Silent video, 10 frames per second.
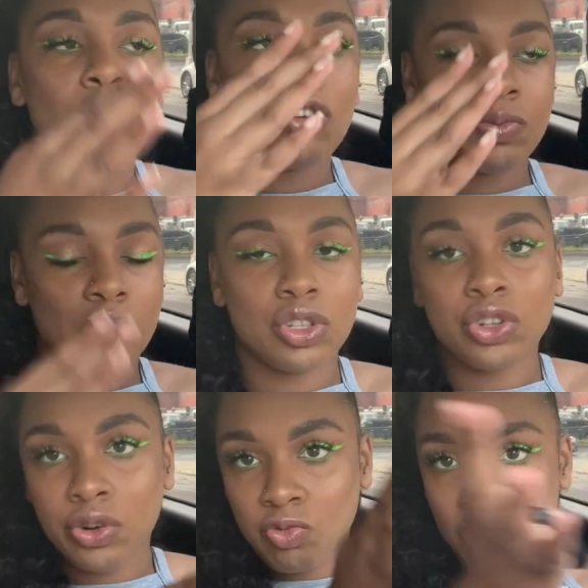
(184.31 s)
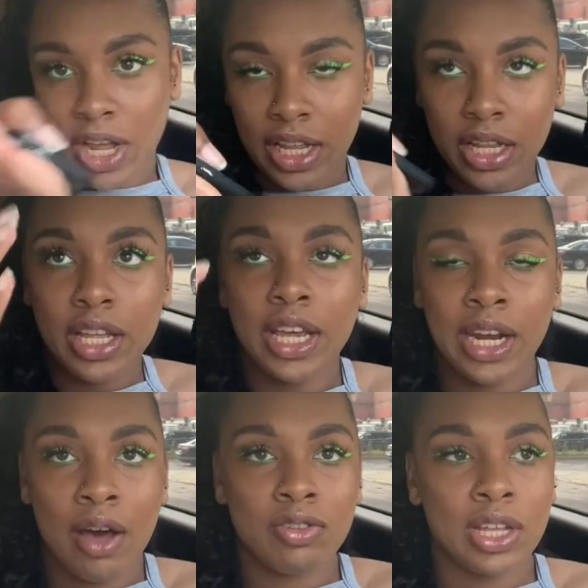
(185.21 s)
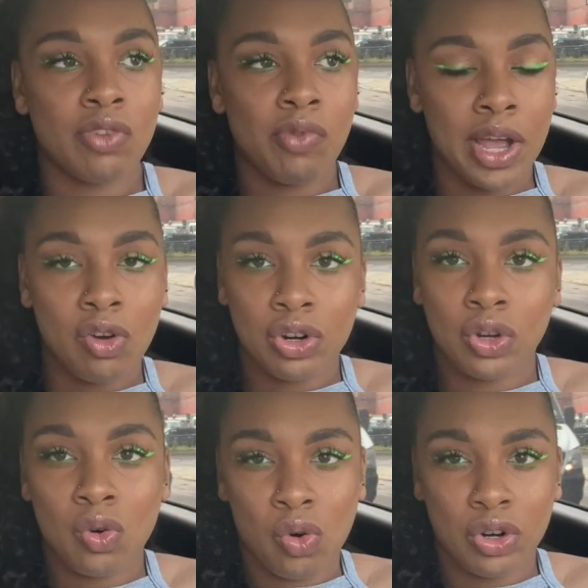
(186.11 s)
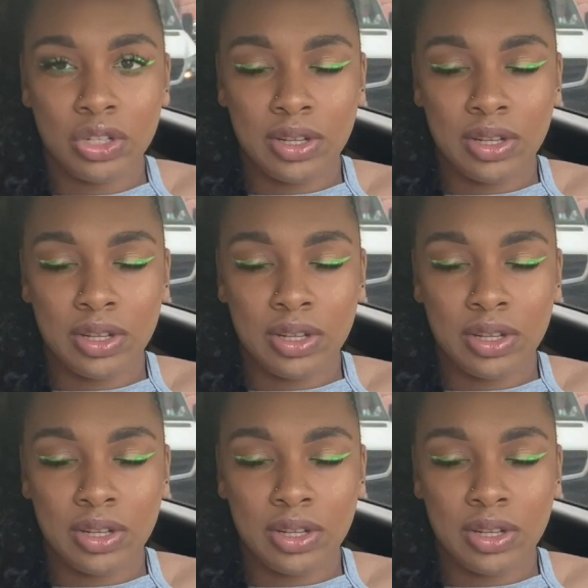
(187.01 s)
We were supposed to turn right, and I was like right on the corner,